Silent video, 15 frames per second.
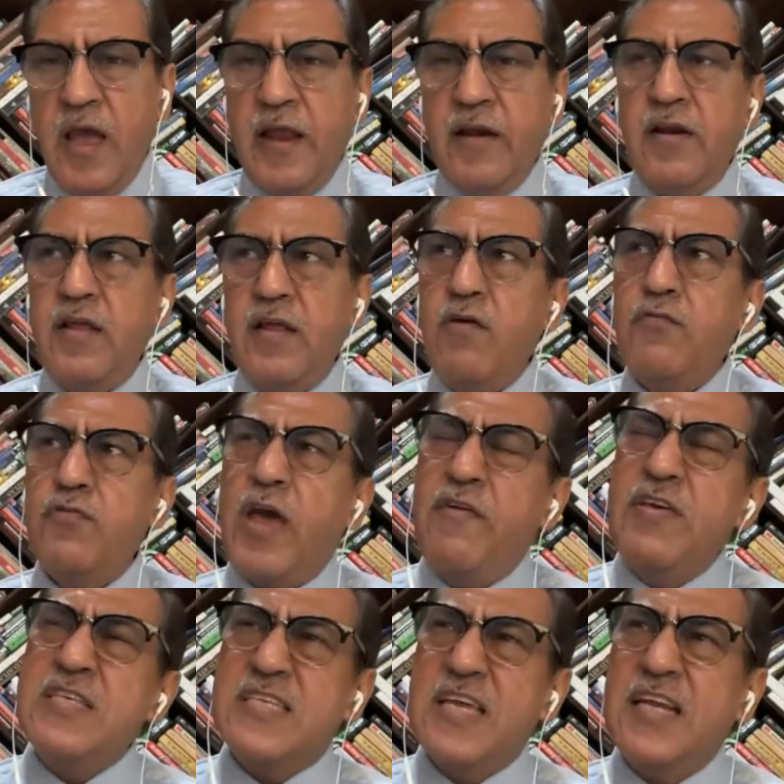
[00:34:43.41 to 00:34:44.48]
And
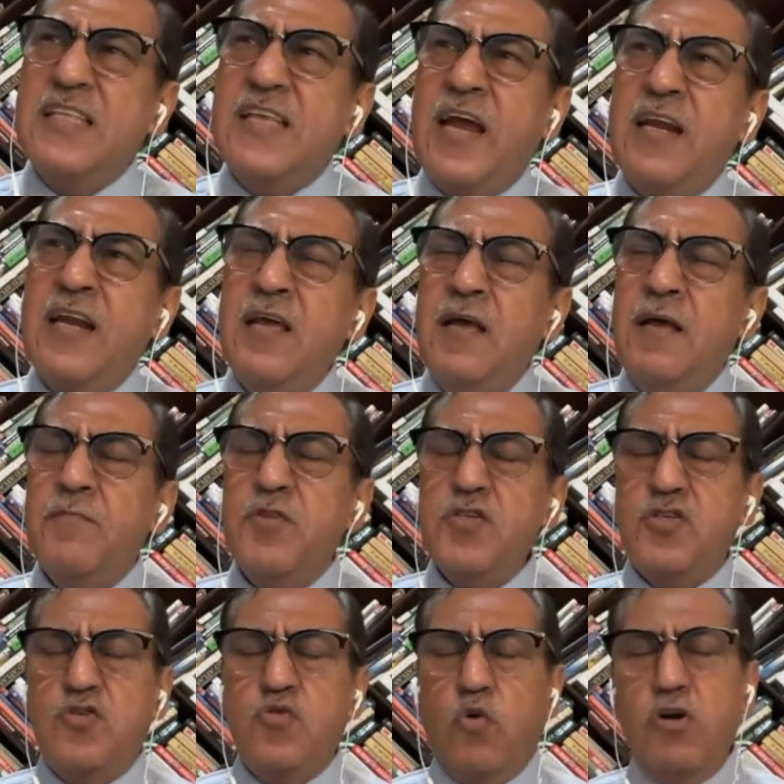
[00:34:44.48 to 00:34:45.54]
having said that,
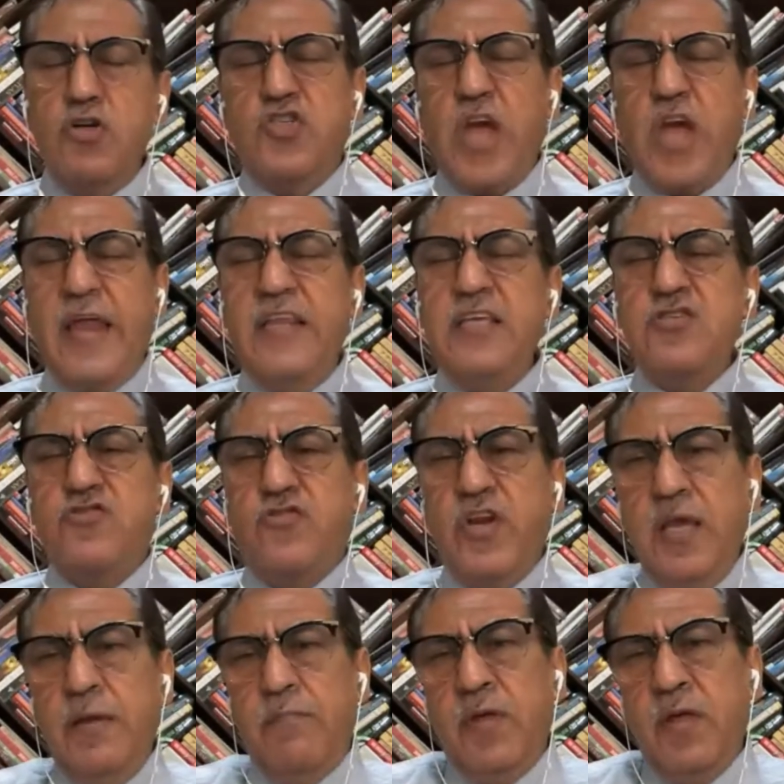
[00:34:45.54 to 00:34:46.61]
this so-called Chinese
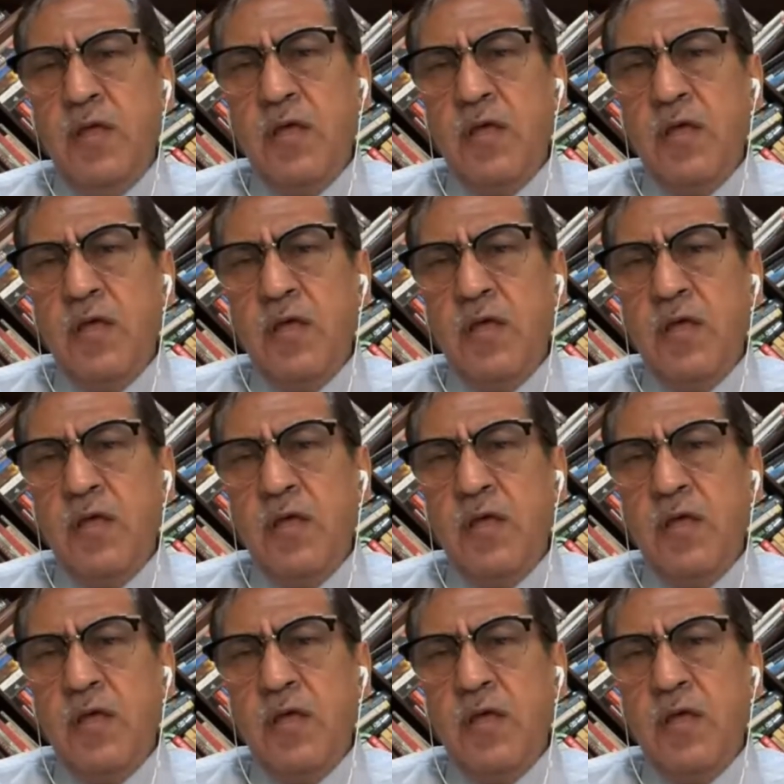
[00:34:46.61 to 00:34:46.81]
dream